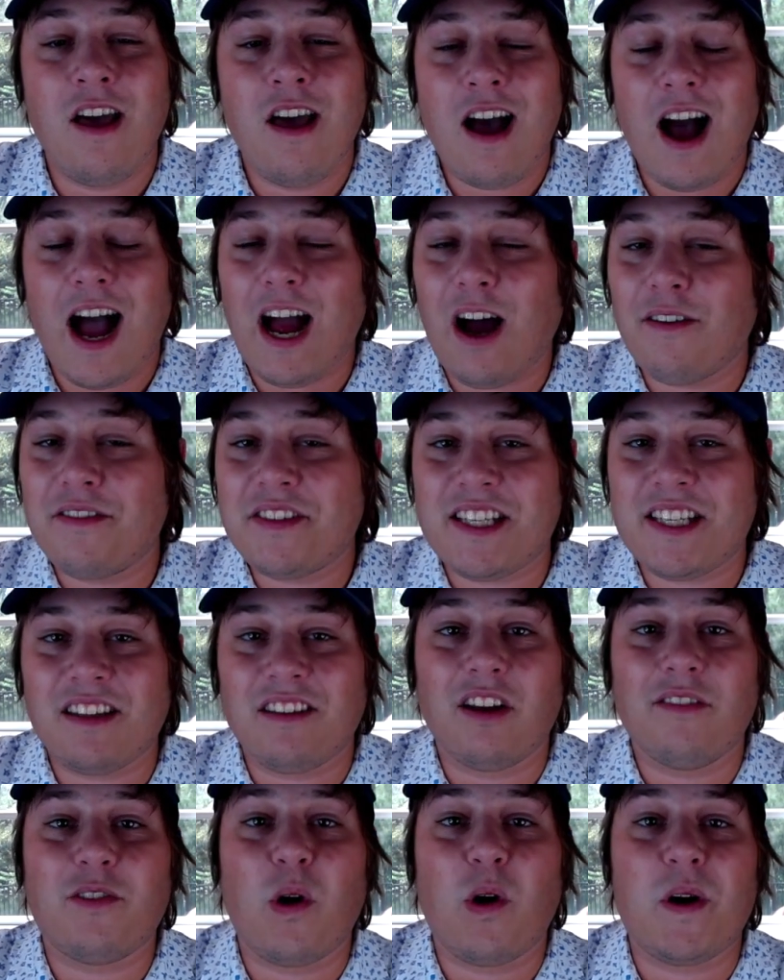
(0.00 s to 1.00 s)
I obviously
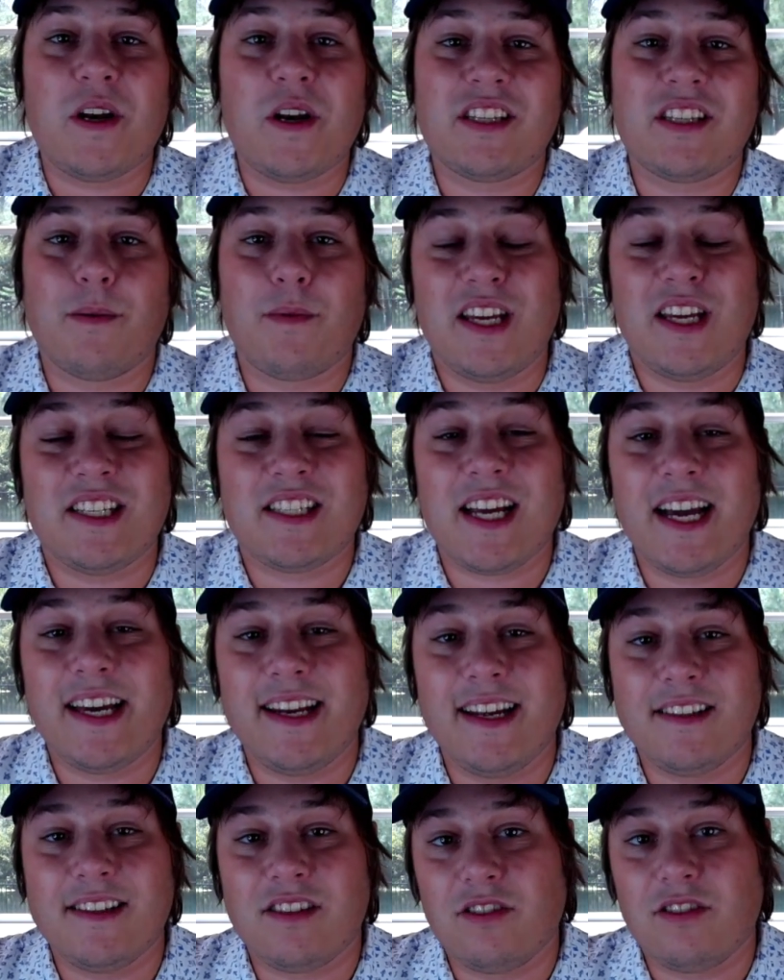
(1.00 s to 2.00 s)
love going to some of these tight
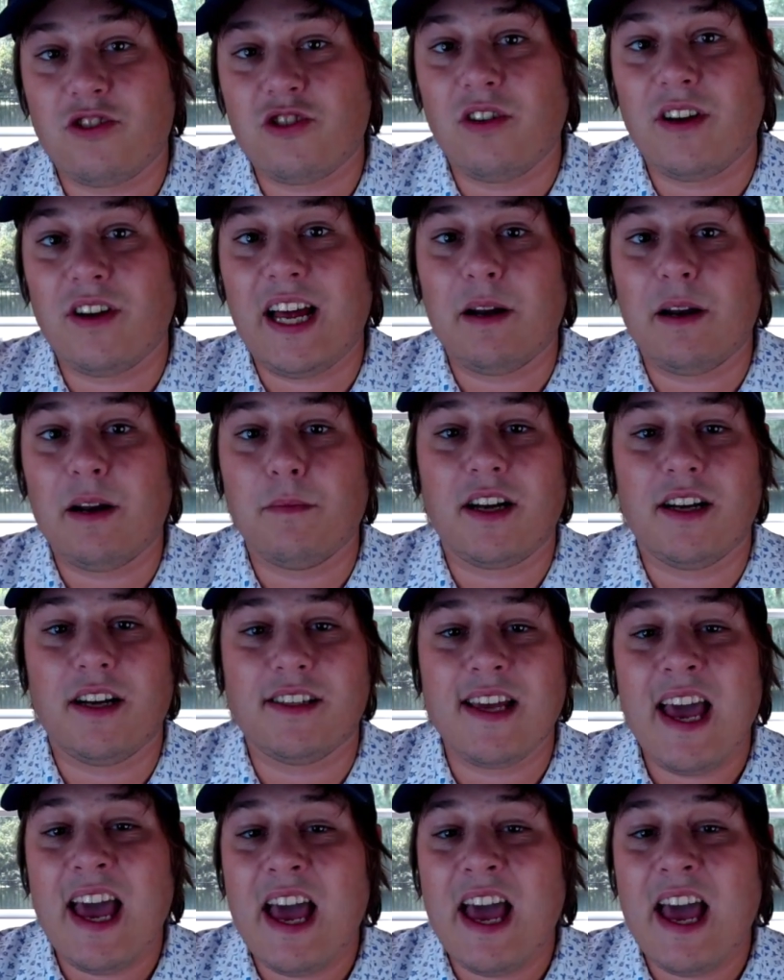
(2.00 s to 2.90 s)
ends in Showdown because